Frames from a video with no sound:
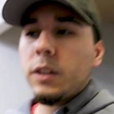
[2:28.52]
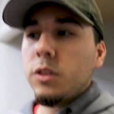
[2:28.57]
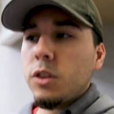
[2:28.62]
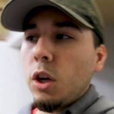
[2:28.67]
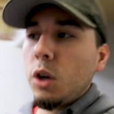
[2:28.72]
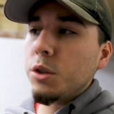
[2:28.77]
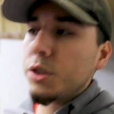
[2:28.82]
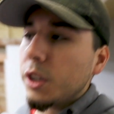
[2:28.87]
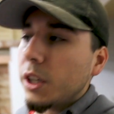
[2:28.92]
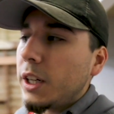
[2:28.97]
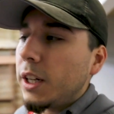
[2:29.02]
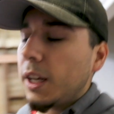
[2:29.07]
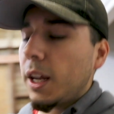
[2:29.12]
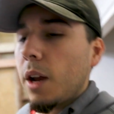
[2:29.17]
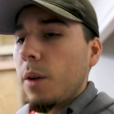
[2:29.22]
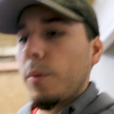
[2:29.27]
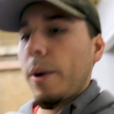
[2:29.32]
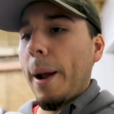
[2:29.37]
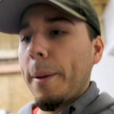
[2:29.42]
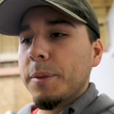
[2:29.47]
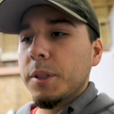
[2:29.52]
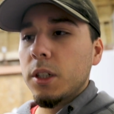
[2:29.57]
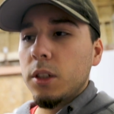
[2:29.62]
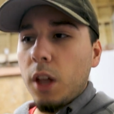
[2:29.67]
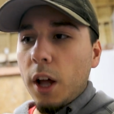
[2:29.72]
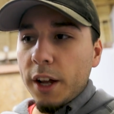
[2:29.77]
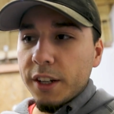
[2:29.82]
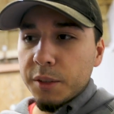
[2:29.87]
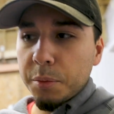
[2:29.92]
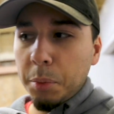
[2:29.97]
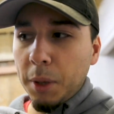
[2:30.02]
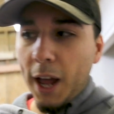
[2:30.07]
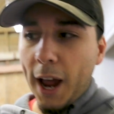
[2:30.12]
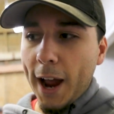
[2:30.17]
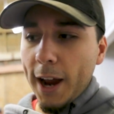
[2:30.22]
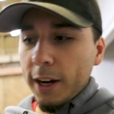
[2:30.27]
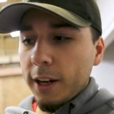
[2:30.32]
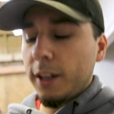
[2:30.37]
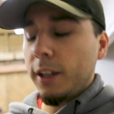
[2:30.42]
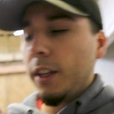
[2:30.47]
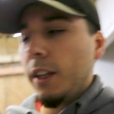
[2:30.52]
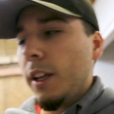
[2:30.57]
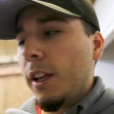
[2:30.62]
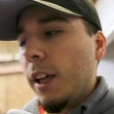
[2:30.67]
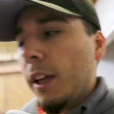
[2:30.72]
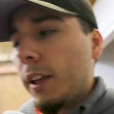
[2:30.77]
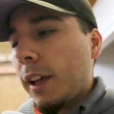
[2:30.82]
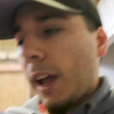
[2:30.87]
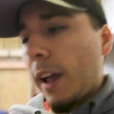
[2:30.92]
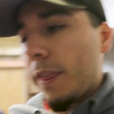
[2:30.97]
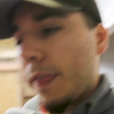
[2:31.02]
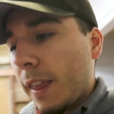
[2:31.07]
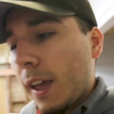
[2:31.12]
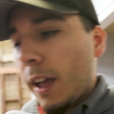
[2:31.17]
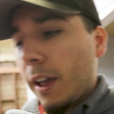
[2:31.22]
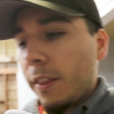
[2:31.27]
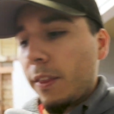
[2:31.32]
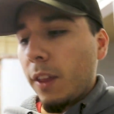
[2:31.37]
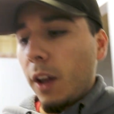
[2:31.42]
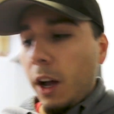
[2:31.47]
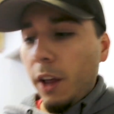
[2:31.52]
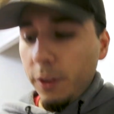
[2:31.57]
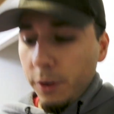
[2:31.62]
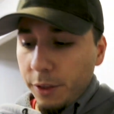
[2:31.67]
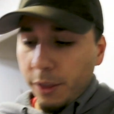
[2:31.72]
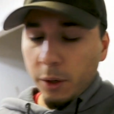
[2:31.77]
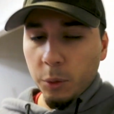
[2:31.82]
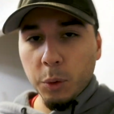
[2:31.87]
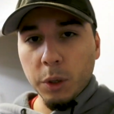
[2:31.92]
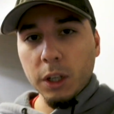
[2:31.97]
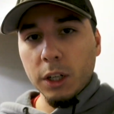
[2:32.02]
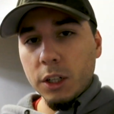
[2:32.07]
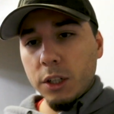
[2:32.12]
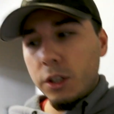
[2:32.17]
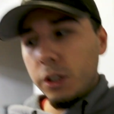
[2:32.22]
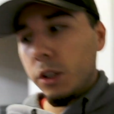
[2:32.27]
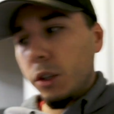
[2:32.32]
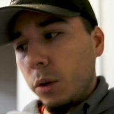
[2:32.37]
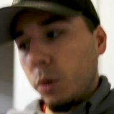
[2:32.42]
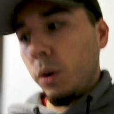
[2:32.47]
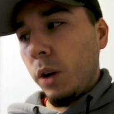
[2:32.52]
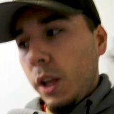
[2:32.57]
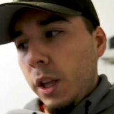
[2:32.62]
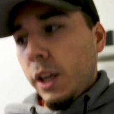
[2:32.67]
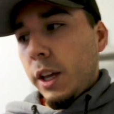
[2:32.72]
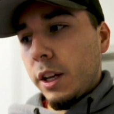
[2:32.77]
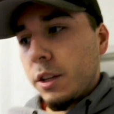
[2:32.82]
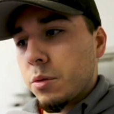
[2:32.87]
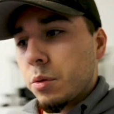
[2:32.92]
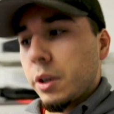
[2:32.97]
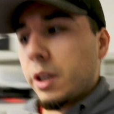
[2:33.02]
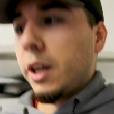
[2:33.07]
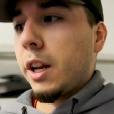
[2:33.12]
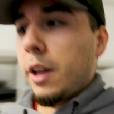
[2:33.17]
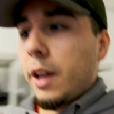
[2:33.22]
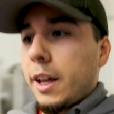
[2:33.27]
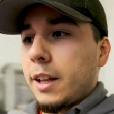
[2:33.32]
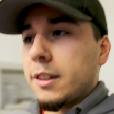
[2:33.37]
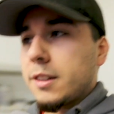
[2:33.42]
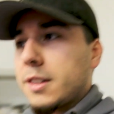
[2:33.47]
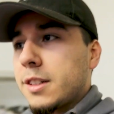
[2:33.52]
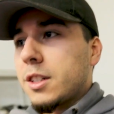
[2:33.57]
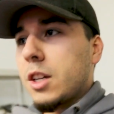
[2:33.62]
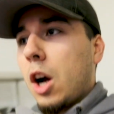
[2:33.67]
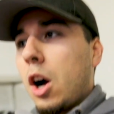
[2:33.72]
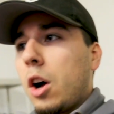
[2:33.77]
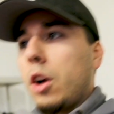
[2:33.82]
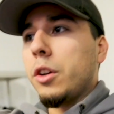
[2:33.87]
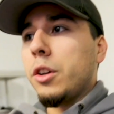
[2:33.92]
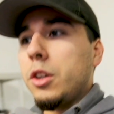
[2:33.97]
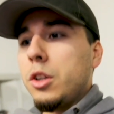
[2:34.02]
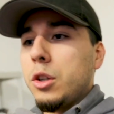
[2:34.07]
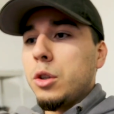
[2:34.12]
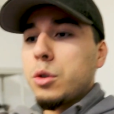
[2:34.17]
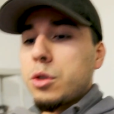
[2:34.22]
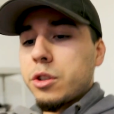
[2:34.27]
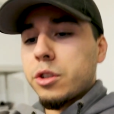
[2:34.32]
Those are going to get wrapped gloss black. And then the other thing we're going to do is we're going to install new